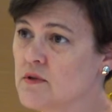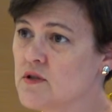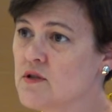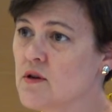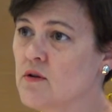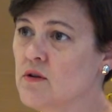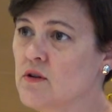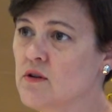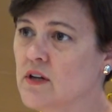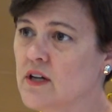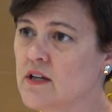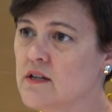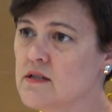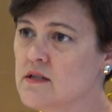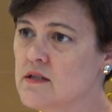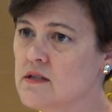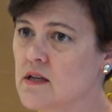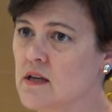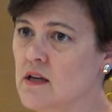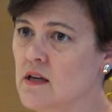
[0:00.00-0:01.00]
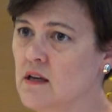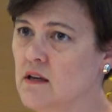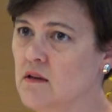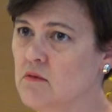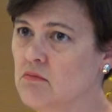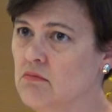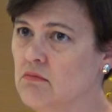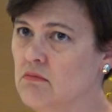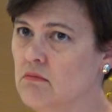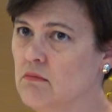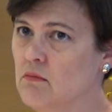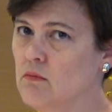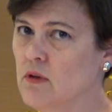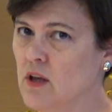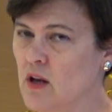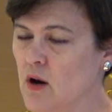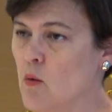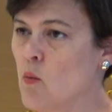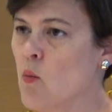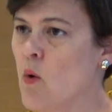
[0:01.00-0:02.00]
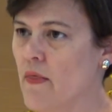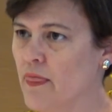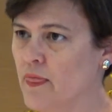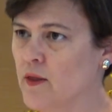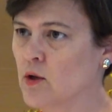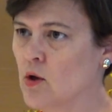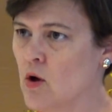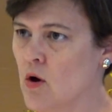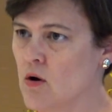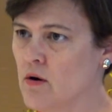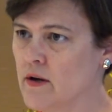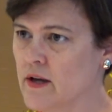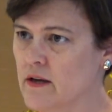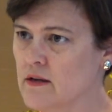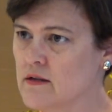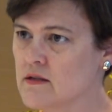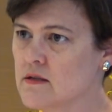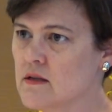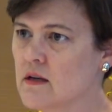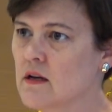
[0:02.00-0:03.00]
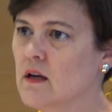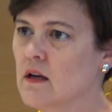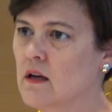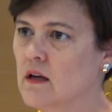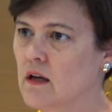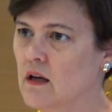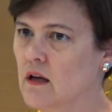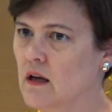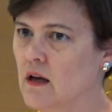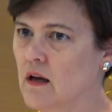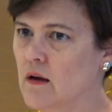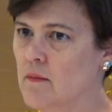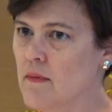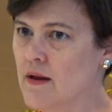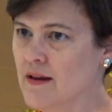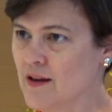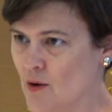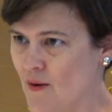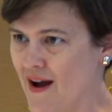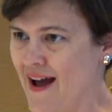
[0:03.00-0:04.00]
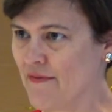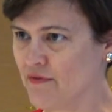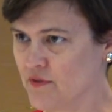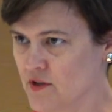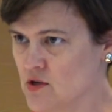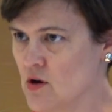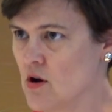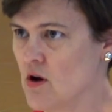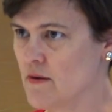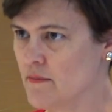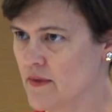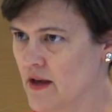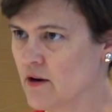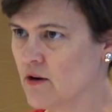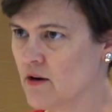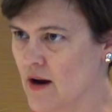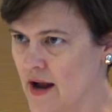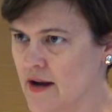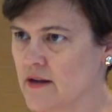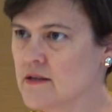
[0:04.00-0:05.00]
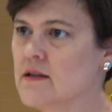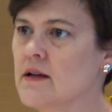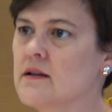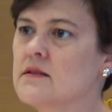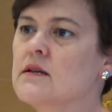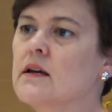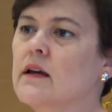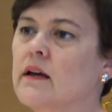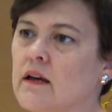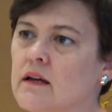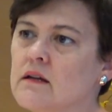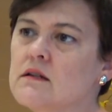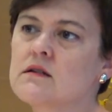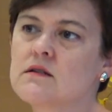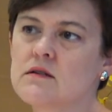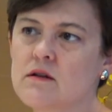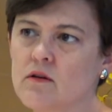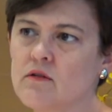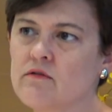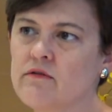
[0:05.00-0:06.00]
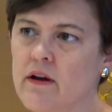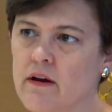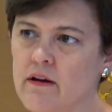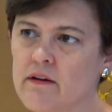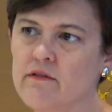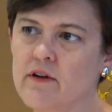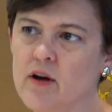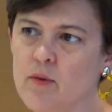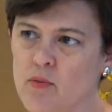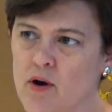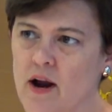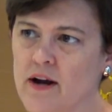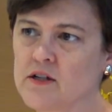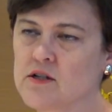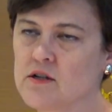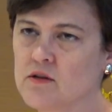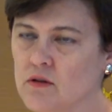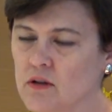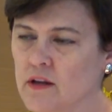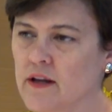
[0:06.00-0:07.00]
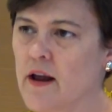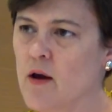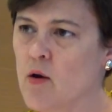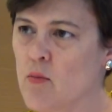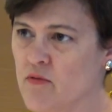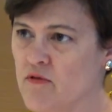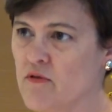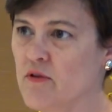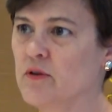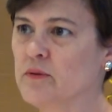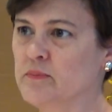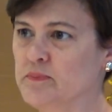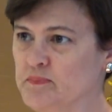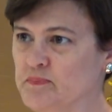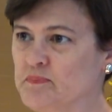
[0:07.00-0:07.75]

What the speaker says: so you can see, you know, what the law is, you know, at the time that you're accessing it. So very, very practical and helpful.